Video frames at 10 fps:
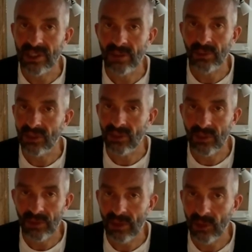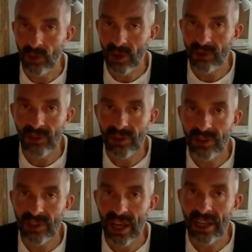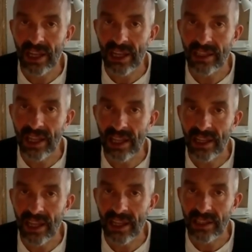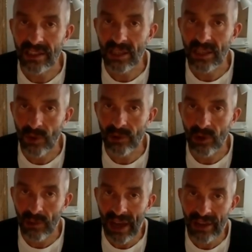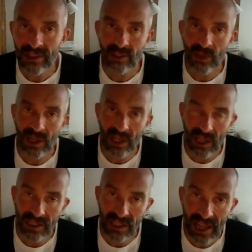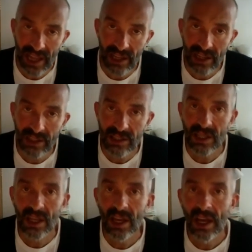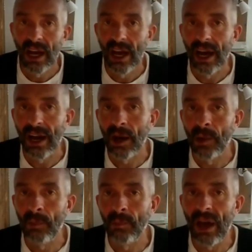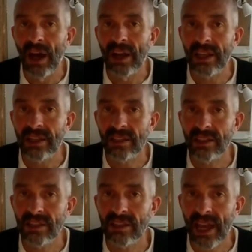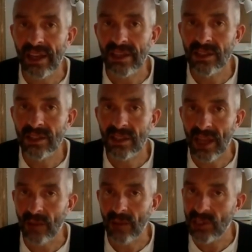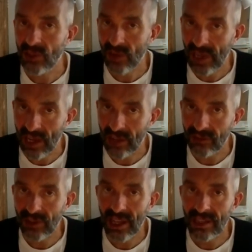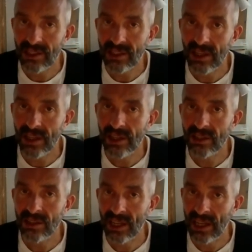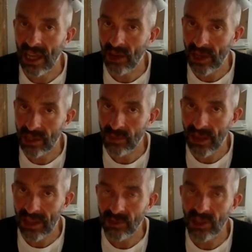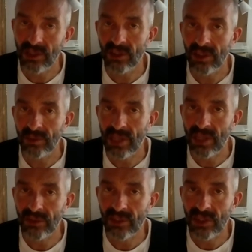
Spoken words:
It's for the people who work for us. And it says what we're all about. It says why clients like us. And it says how we treat our freelancers and how we expect them to conduct themselves. So